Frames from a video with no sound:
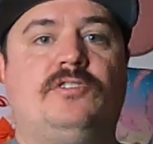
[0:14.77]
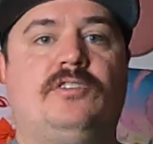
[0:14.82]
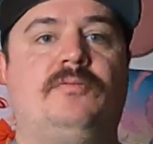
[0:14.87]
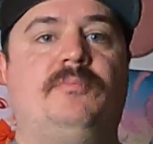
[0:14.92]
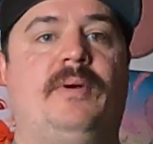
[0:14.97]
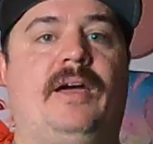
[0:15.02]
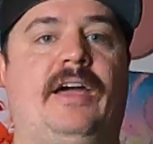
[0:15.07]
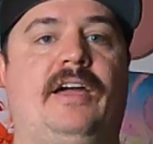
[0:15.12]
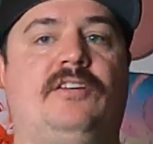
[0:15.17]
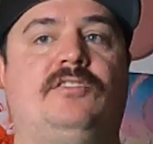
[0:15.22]
of
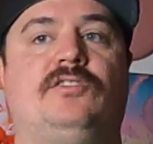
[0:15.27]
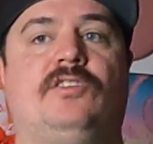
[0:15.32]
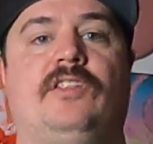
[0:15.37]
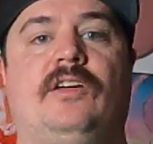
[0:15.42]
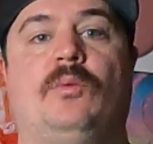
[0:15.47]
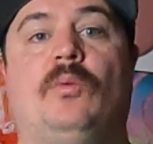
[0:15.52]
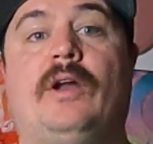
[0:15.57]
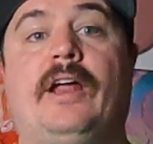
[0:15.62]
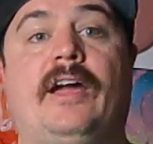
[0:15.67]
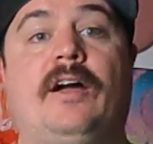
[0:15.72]
May so
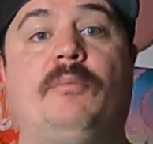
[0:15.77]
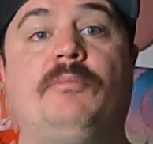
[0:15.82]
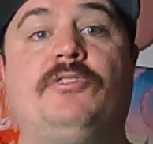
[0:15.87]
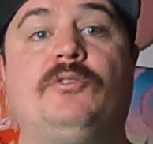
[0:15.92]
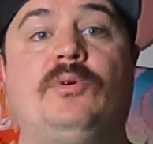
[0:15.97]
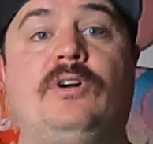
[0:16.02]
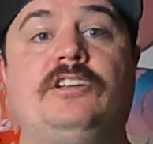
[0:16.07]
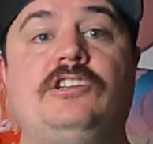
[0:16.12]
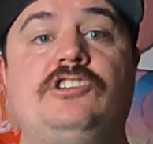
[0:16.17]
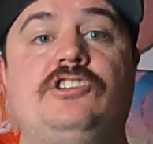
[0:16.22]
that when I come
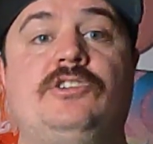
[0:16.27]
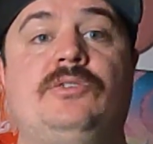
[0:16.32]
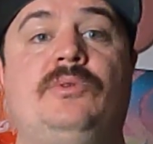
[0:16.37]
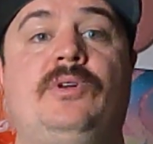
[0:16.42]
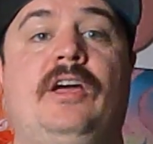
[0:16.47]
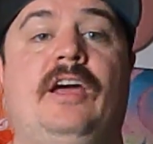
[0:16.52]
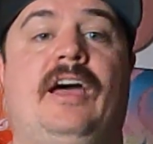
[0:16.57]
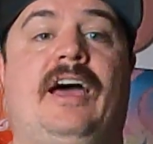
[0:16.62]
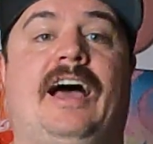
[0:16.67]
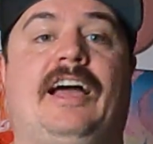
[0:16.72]
through on June,